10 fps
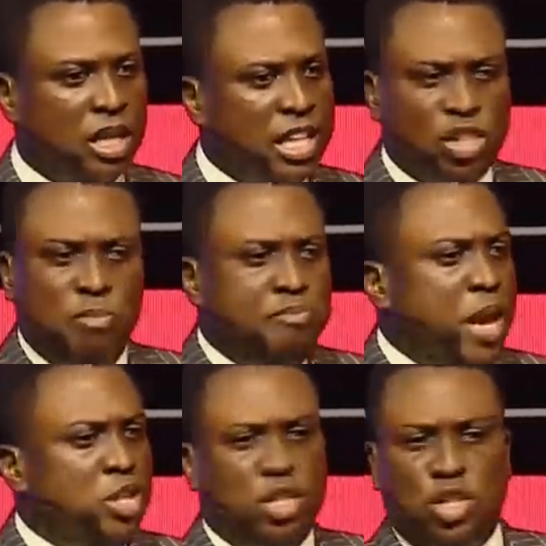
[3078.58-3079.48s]
There's some
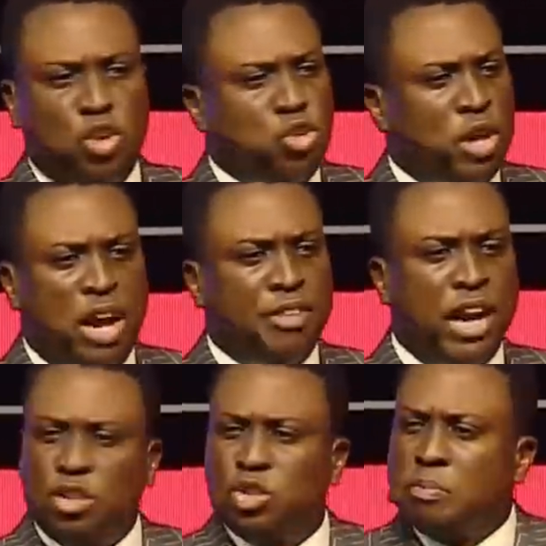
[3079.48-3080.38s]
basic skills you have.
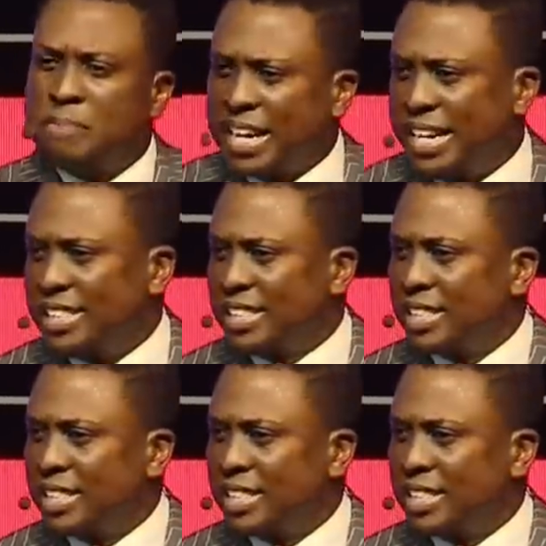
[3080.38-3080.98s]
How to market.